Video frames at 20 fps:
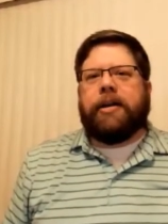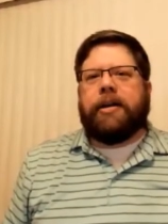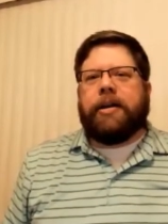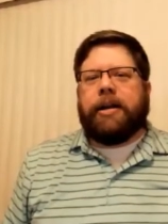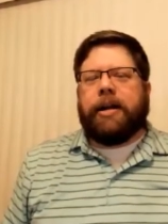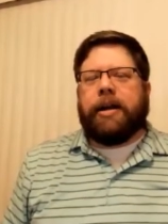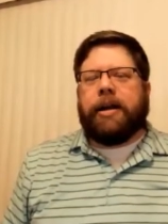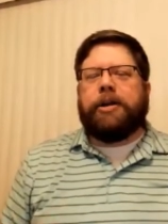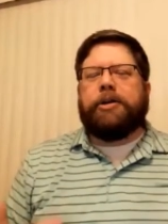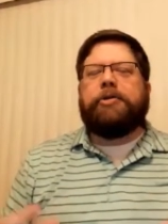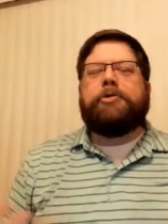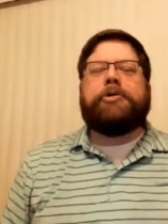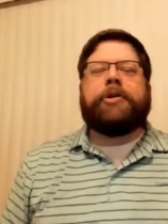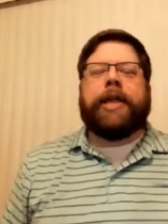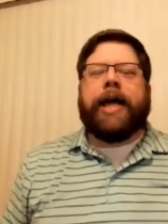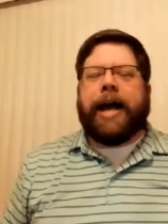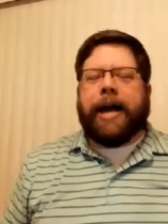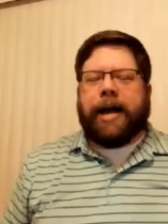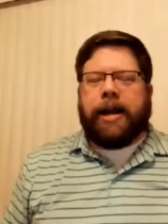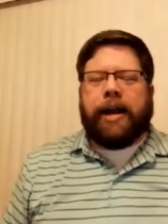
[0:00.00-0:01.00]
You lose
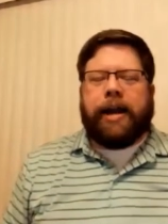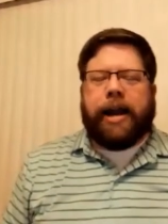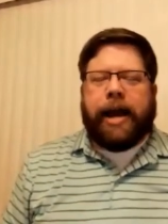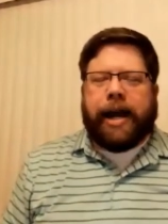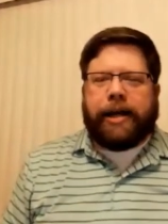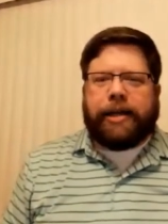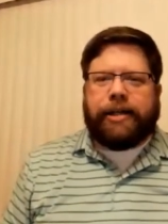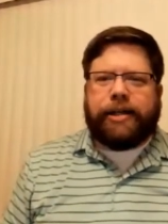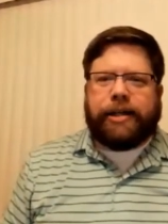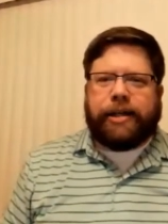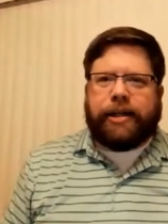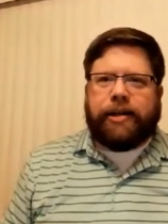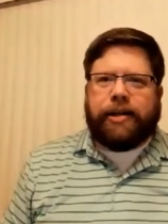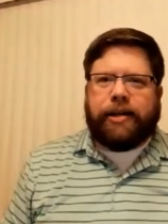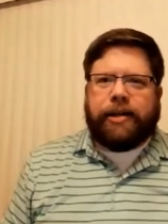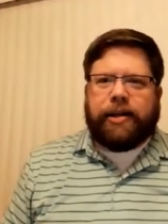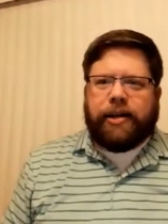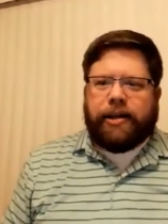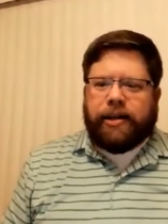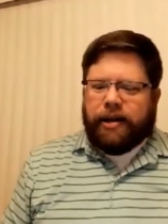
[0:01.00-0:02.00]
that connection.
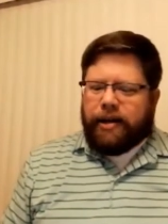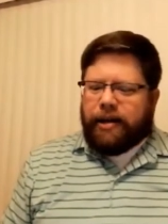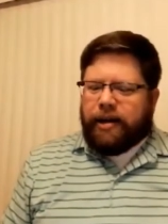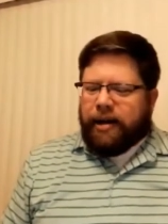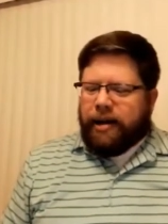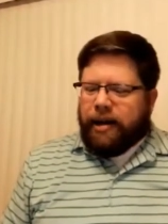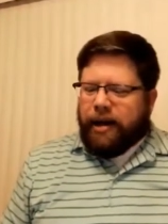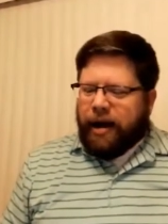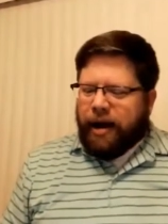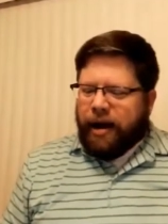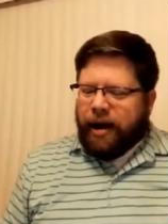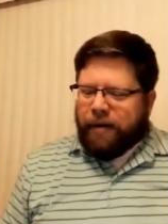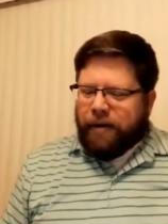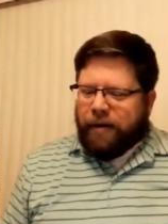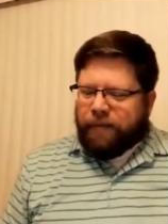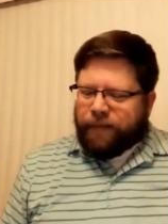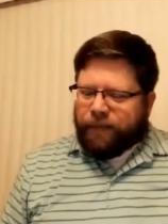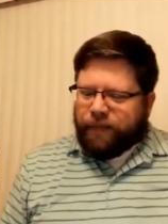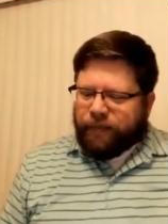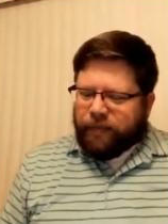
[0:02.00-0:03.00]
Um,